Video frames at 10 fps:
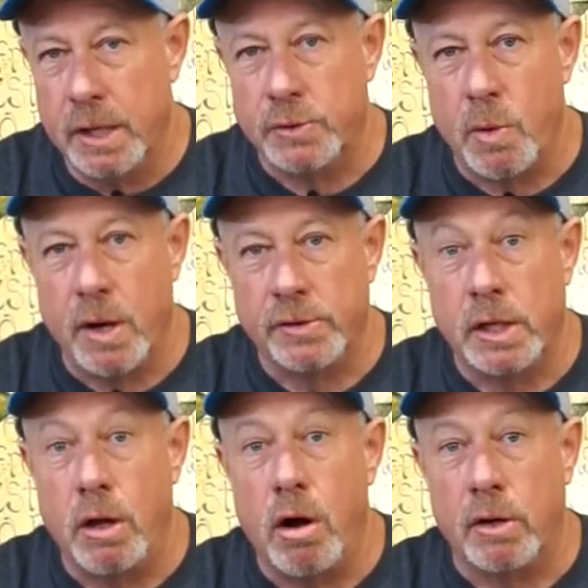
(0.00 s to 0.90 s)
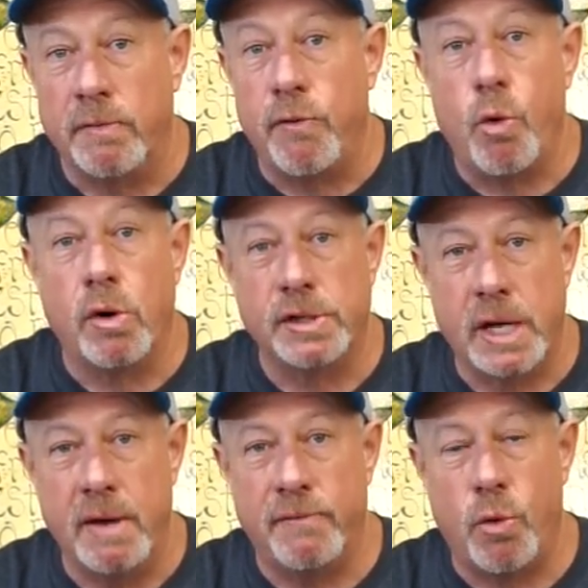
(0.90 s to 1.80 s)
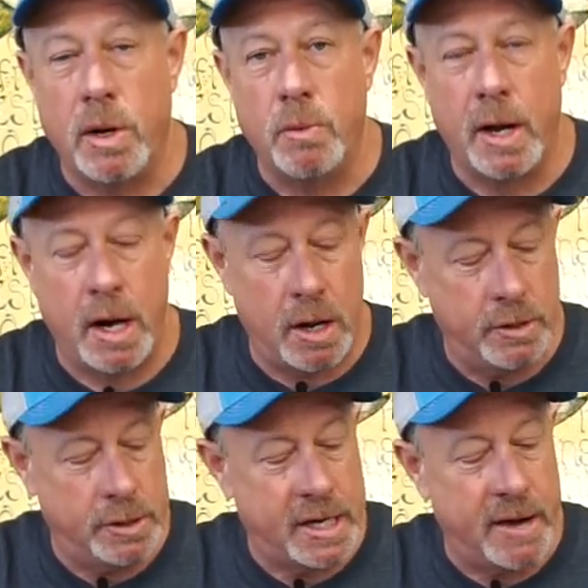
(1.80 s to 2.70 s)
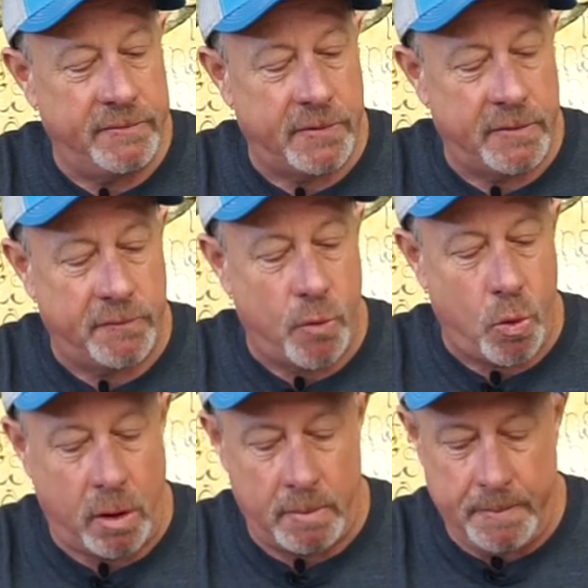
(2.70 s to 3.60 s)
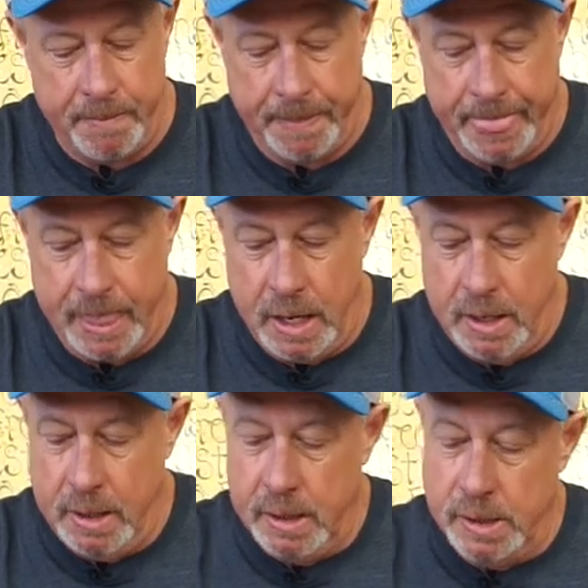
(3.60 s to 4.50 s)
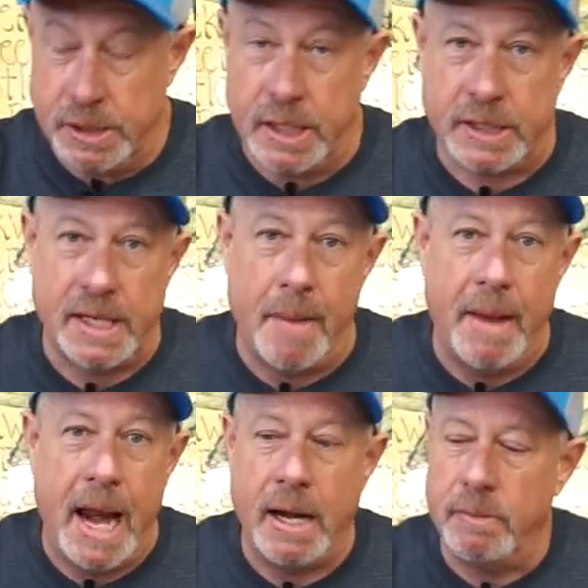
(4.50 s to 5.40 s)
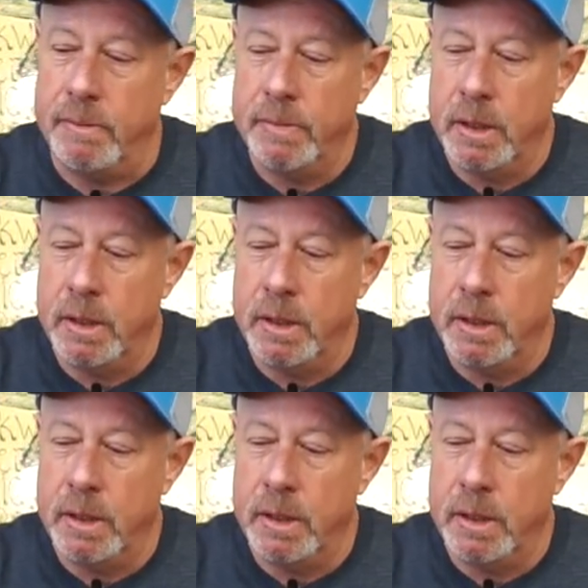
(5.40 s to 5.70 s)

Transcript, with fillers: as well as a longer four, say a 4100 10 foot four. Six, seven, eight,